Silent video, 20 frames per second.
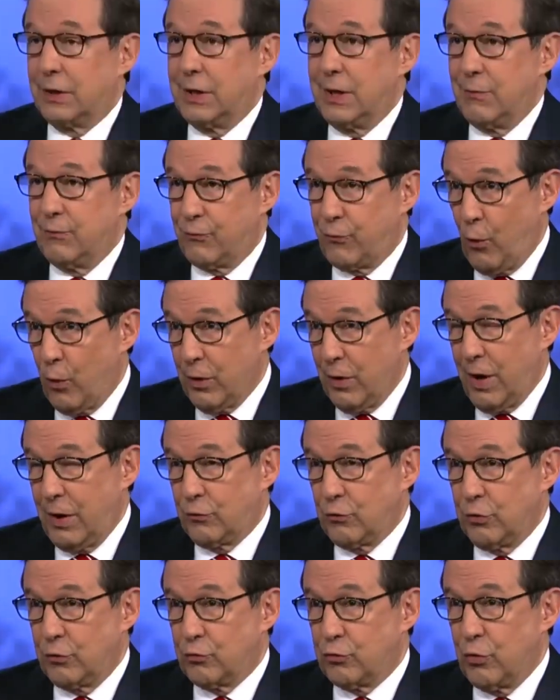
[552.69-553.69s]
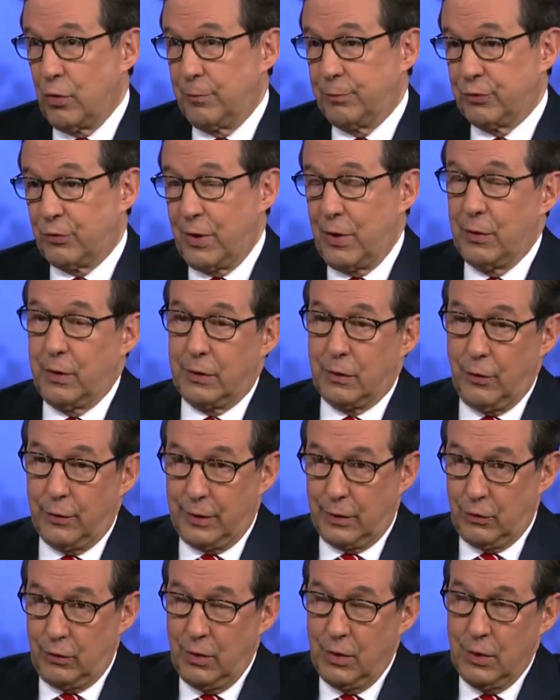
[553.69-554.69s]
keep 400 troops there,
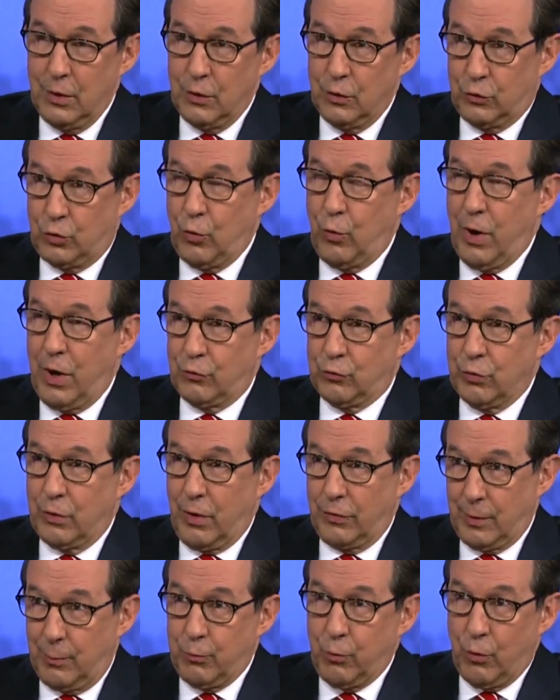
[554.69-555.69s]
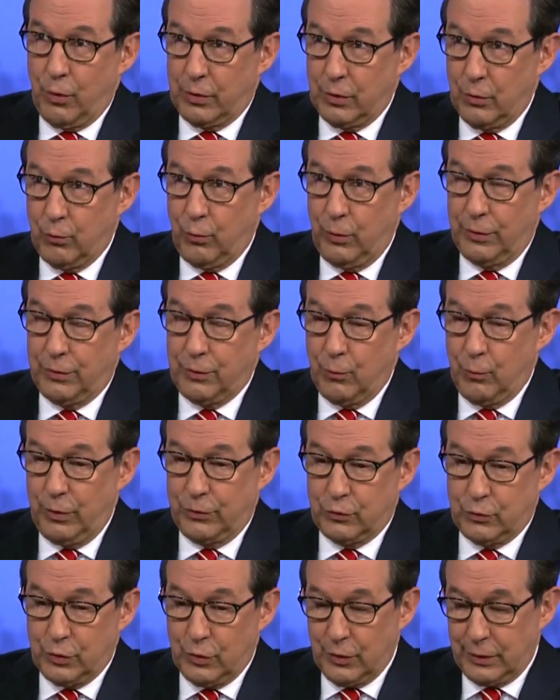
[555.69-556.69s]
including 200 on the border
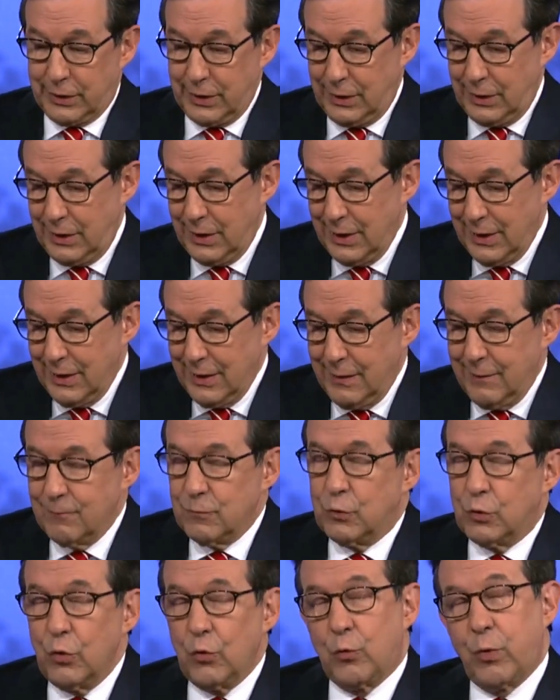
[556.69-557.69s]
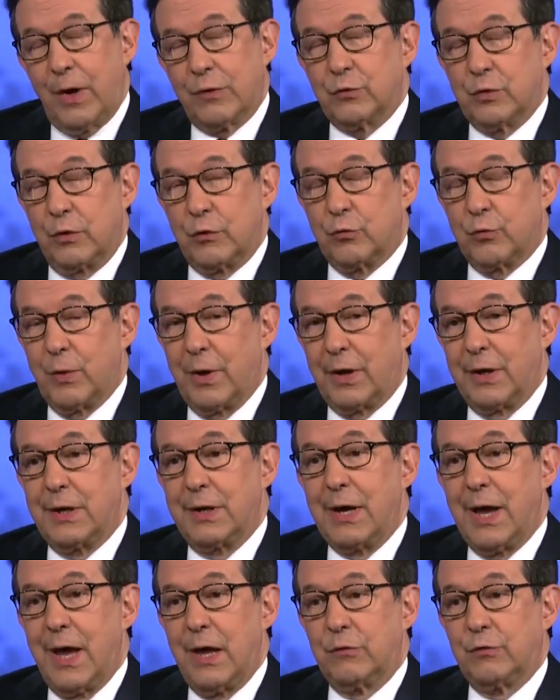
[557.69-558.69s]
with Turkey. Two questions, really.
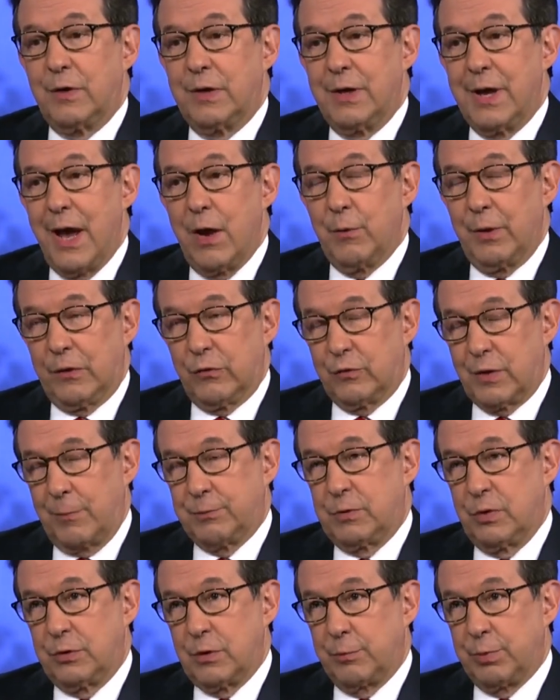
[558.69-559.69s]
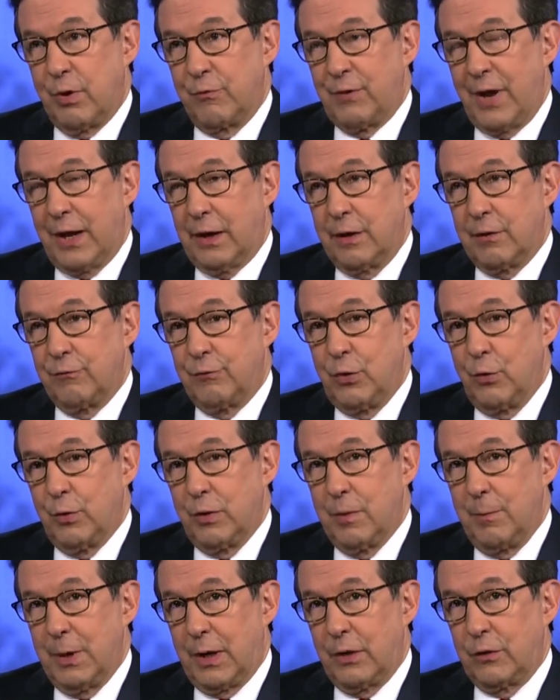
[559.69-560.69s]
Has he now accepted the prevailing view in
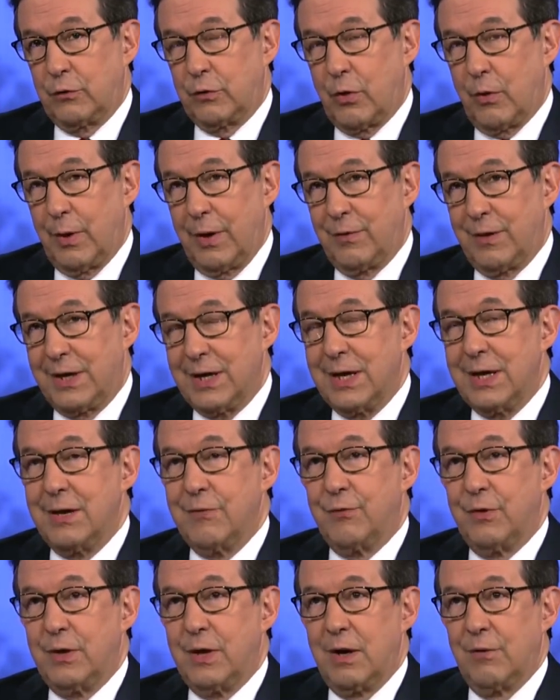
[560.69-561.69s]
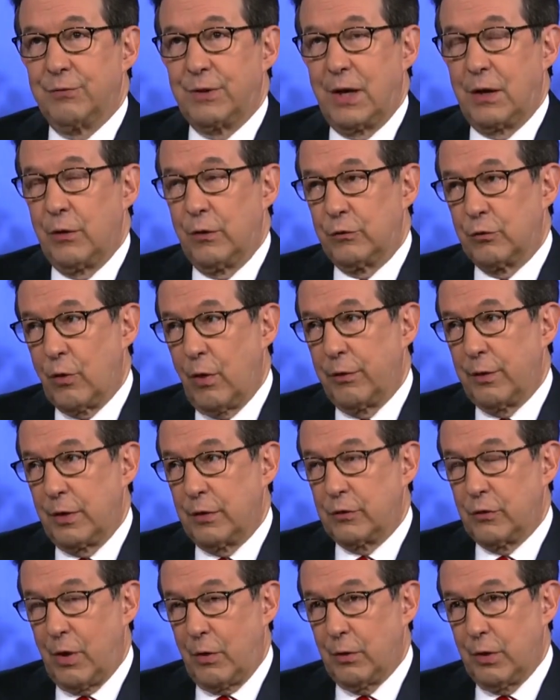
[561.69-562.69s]
the military that even if they lose all their
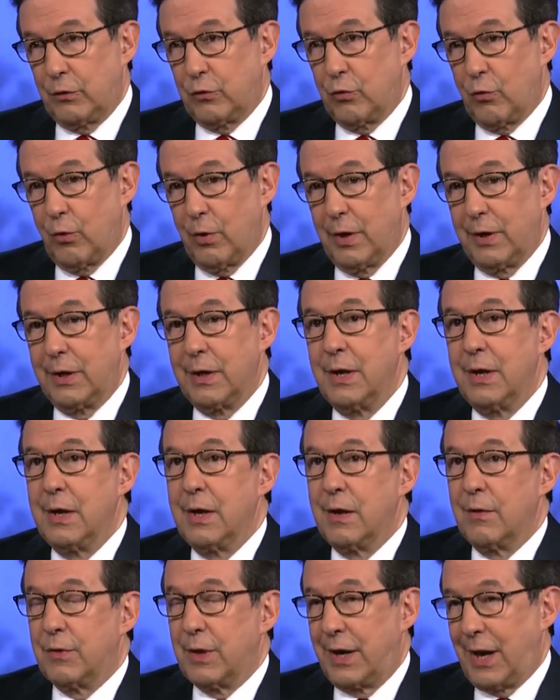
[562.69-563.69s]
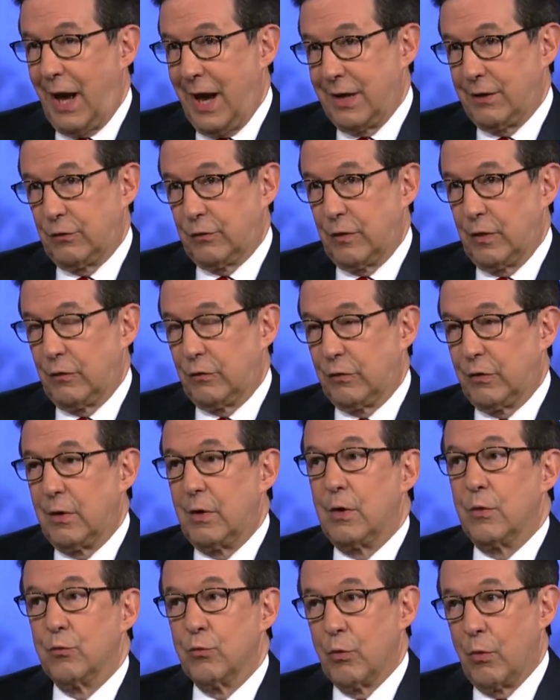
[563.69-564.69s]
territory, that ISIS
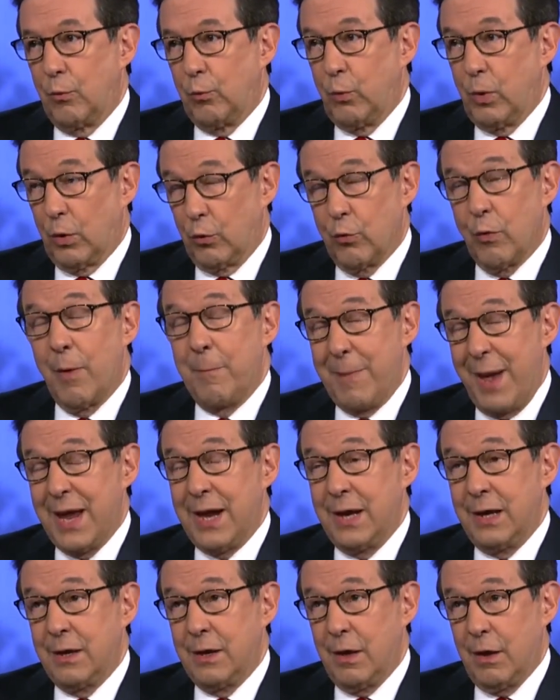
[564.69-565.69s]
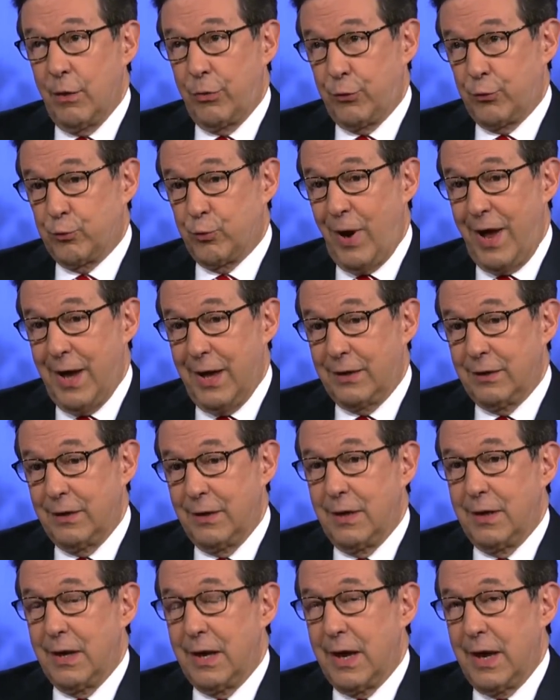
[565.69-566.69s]
will remain a threat?
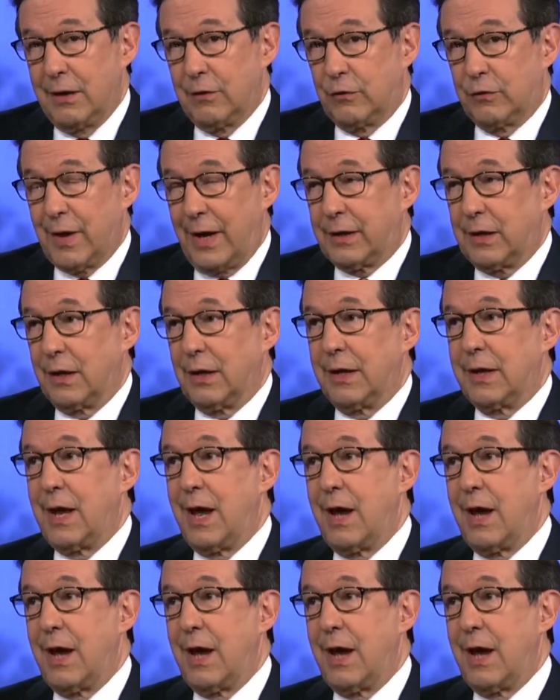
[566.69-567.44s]
And secondly,